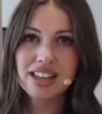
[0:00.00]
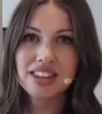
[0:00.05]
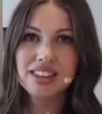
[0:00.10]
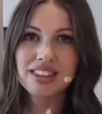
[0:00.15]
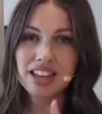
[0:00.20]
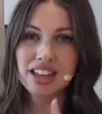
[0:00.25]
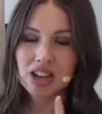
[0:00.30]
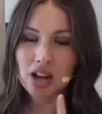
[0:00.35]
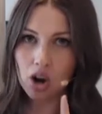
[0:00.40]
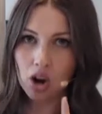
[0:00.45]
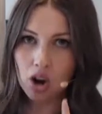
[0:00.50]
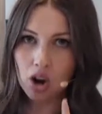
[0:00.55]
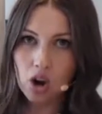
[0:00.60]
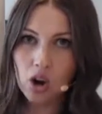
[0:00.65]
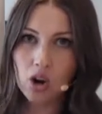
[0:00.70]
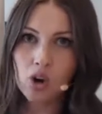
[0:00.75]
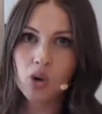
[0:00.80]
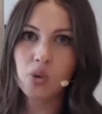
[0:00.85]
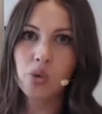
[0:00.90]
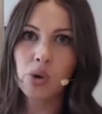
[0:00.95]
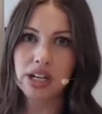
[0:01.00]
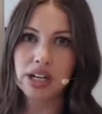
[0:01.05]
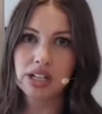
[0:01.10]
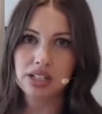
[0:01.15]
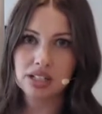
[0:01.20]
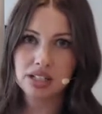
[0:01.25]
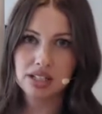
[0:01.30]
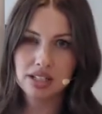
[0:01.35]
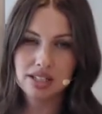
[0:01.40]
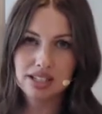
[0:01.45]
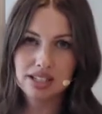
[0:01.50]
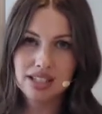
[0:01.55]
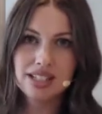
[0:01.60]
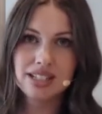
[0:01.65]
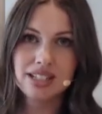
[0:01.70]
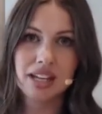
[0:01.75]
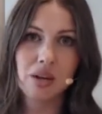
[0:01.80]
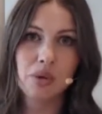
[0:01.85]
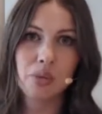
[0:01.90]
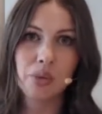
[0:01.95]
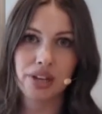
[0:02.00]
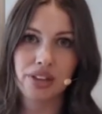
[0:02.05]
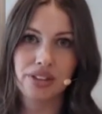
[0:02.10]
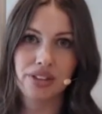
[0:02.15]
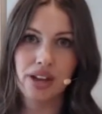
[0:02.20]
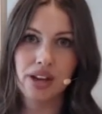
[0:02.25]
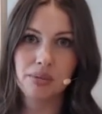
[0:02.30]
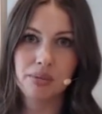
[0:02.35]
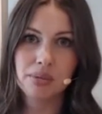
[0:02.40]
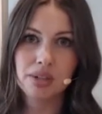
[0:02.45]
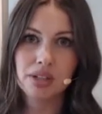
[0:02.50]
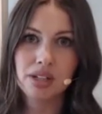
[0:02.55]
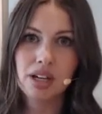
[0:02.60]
they always stay with them.